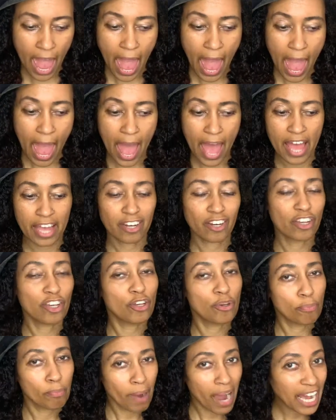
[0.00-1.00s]
And you
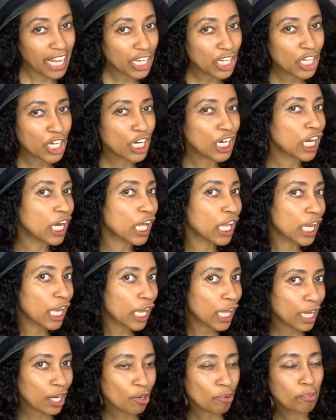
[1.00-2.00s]
might look a
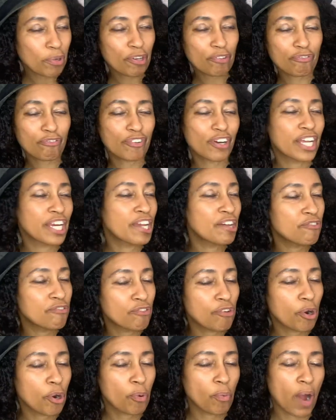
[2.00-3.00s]
little bit funny for
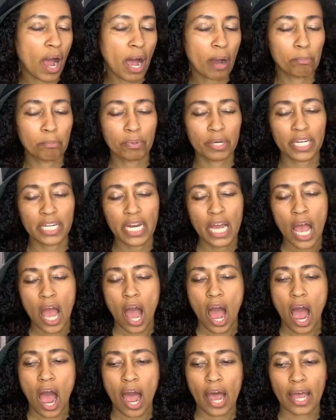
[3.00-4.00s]
a while, but
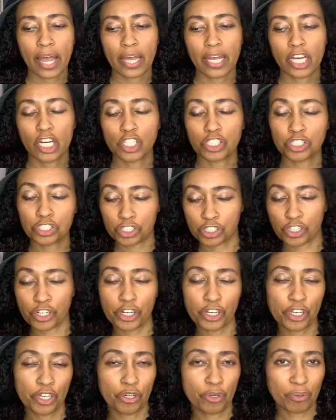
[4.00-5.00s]
I assure
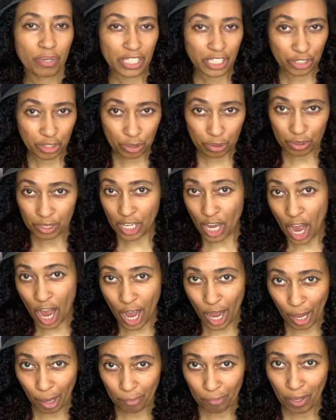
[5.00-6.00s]
you in due
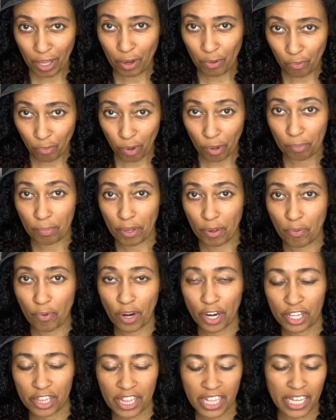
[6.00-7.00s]
time it will be
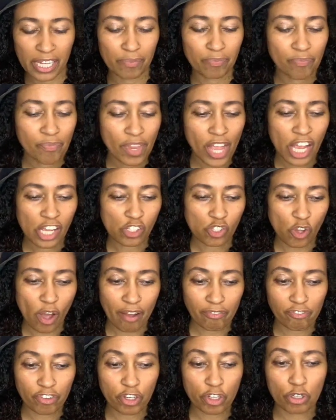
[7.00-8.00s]
worth it. So
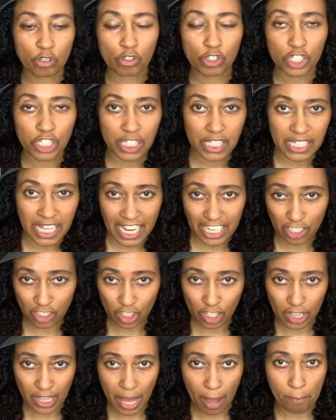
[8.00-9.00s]
after you section
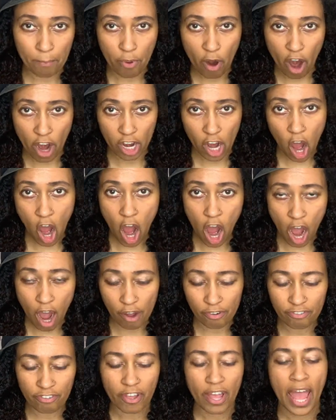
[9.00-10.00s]
that part off
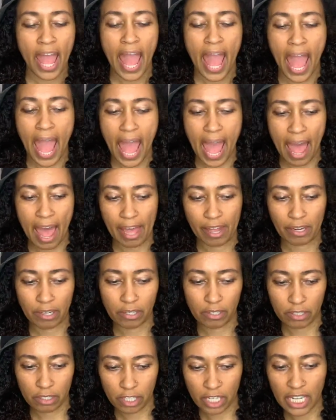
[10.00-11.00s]
and
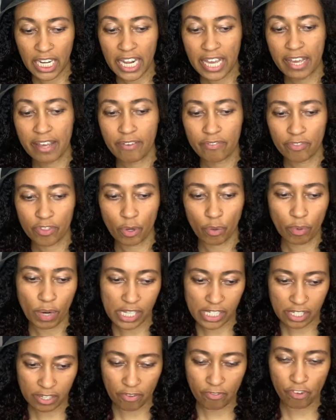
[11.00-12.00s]
leave the rest
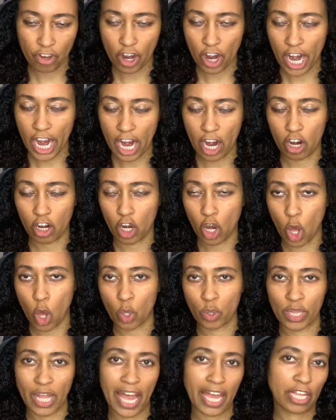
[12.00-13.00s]
of your hair alone,
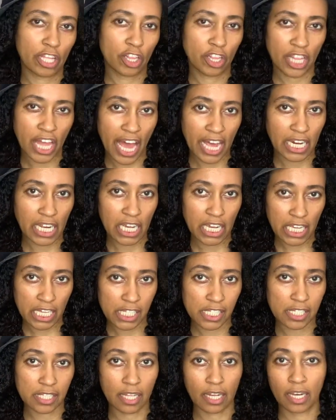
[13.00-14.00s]
that is
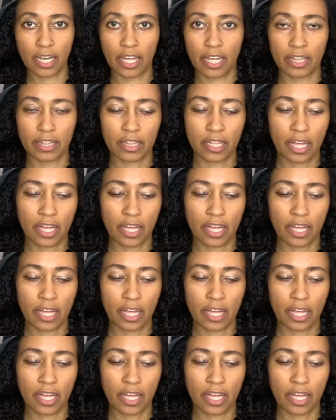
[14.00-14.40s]
the length,